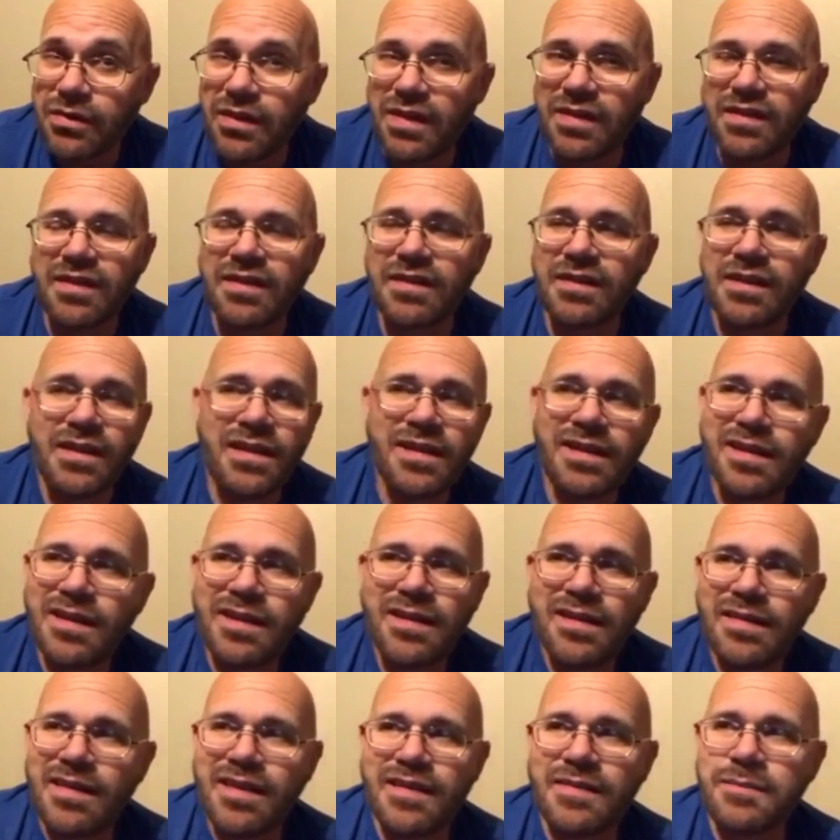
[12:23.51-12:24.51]

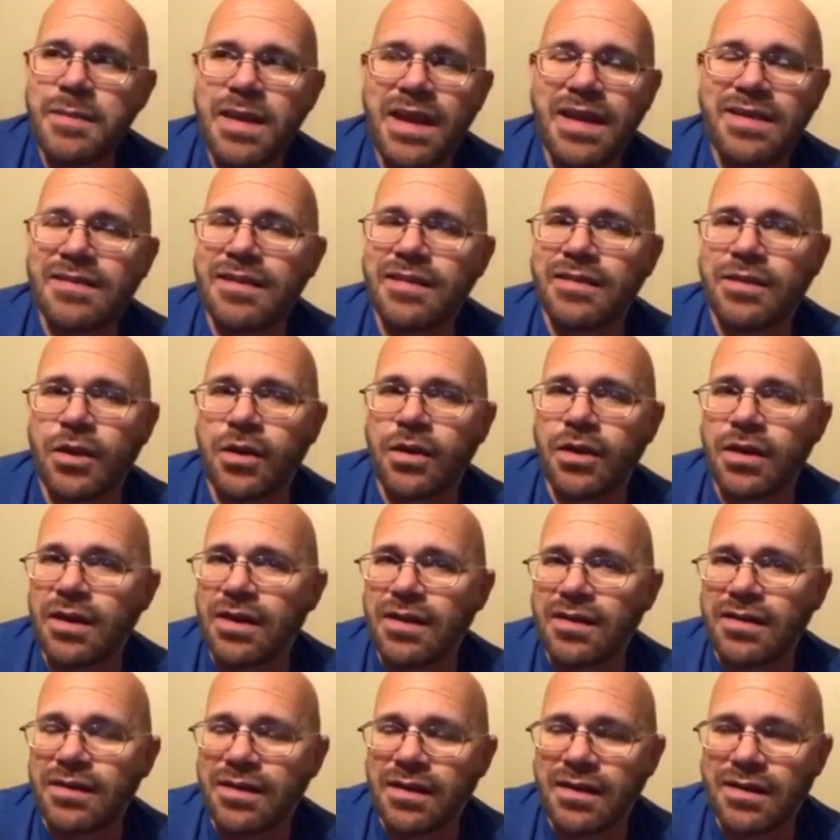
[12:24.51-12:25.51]
This means that
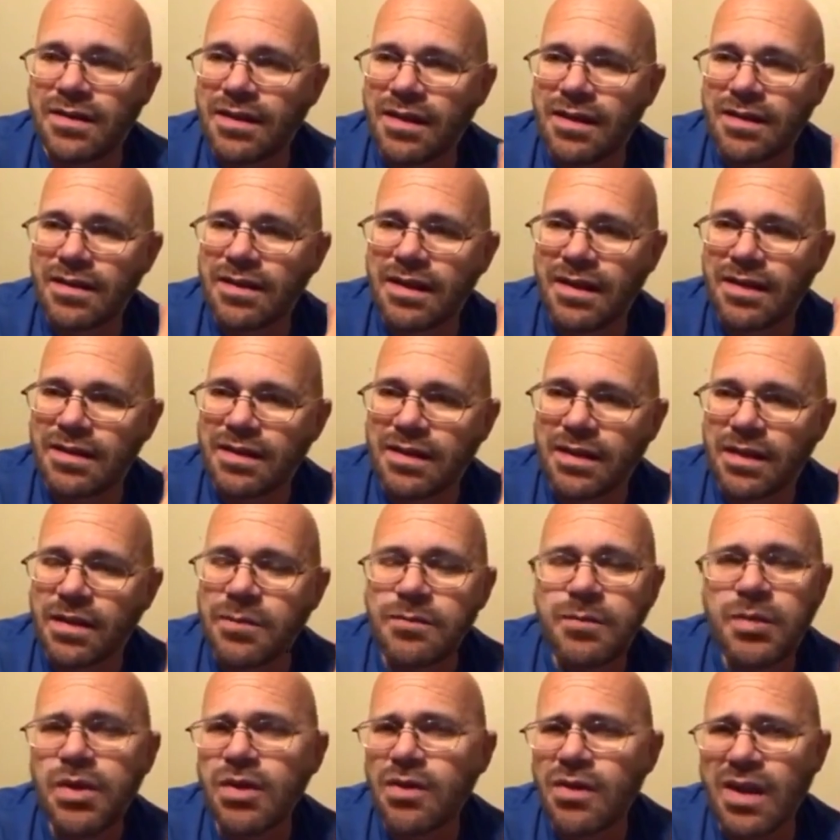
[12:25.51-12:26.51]
that the
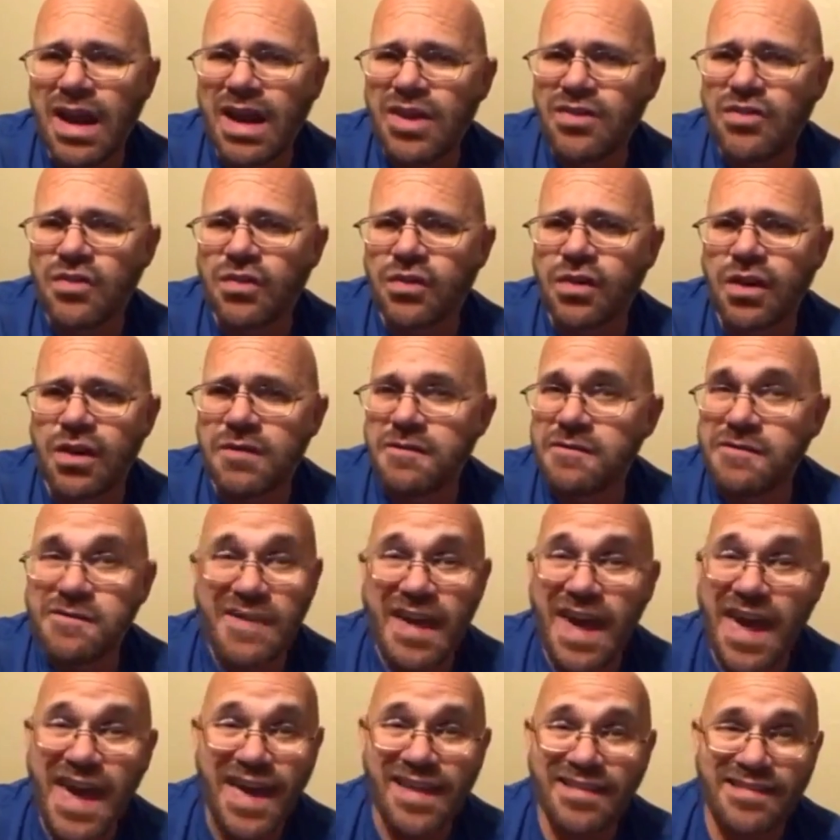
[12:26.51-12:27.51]
computer age is going to
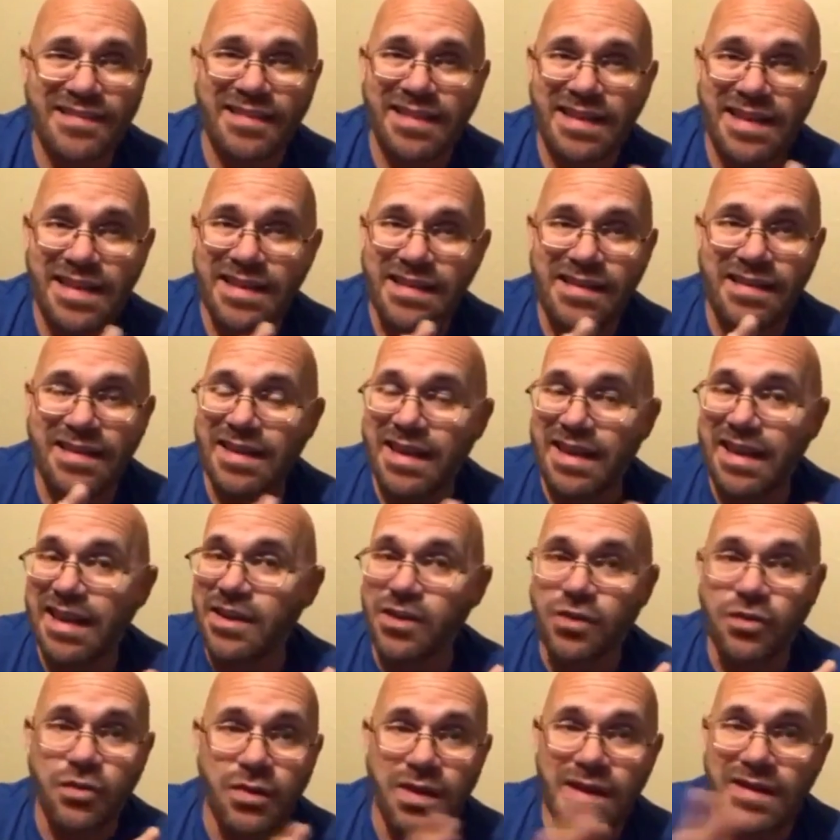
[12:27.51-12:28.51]
vastly
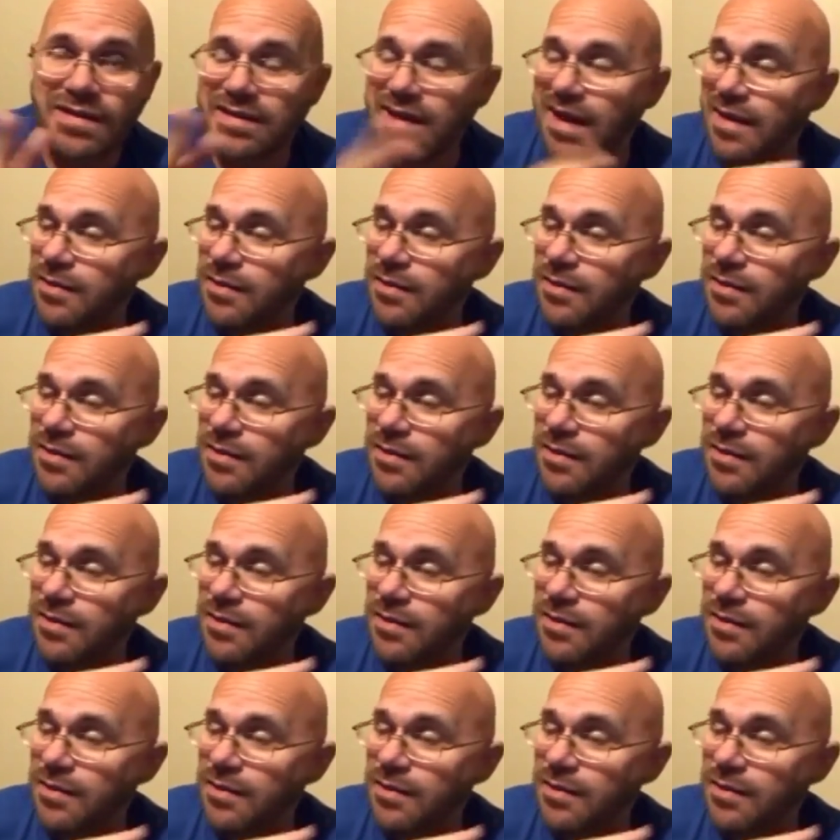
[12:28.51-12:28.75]
increase.